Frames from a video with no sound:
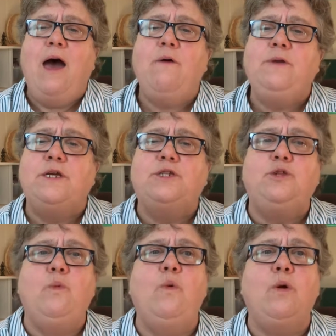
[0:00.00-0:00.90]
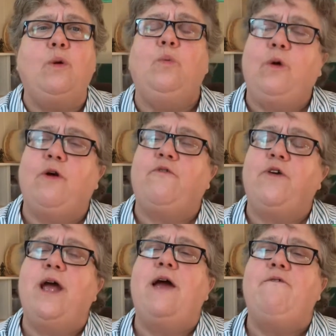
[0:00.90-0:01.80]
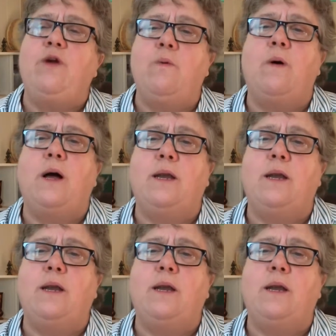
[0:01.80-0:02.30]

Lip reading: does the world work for everyone